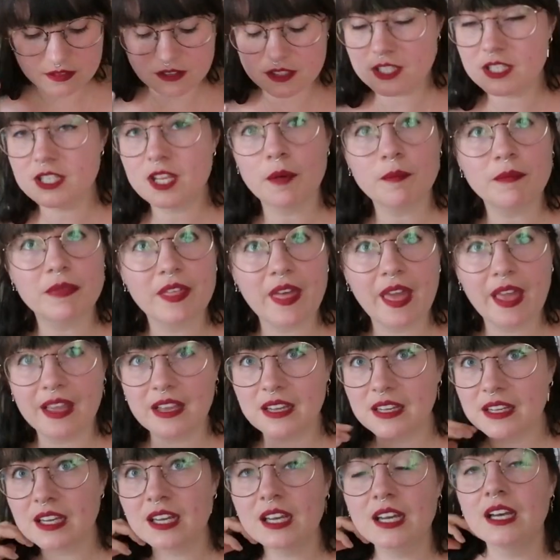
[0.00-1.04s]

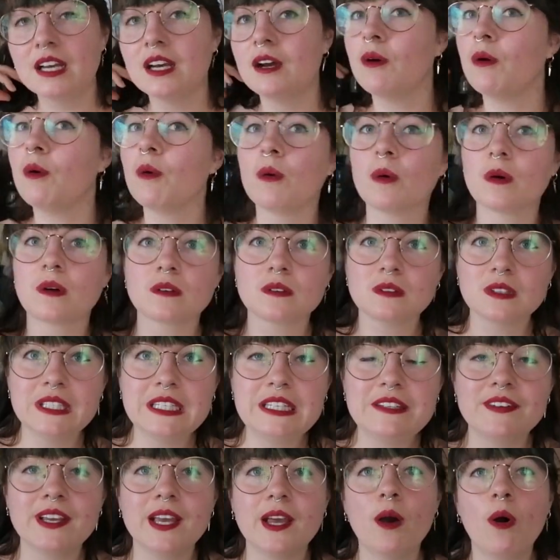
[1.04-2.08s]
something or
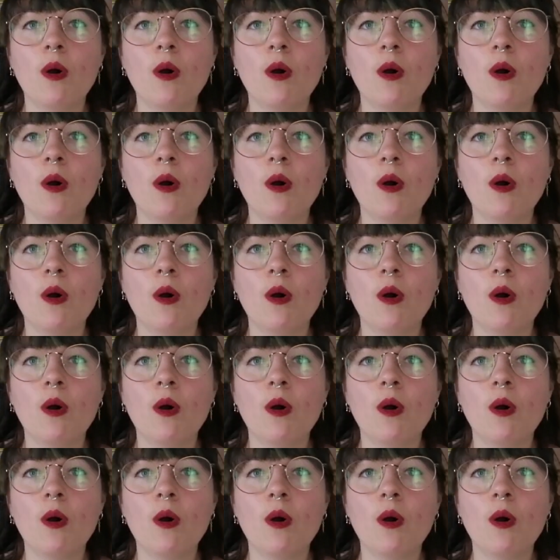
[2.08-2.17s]
leave it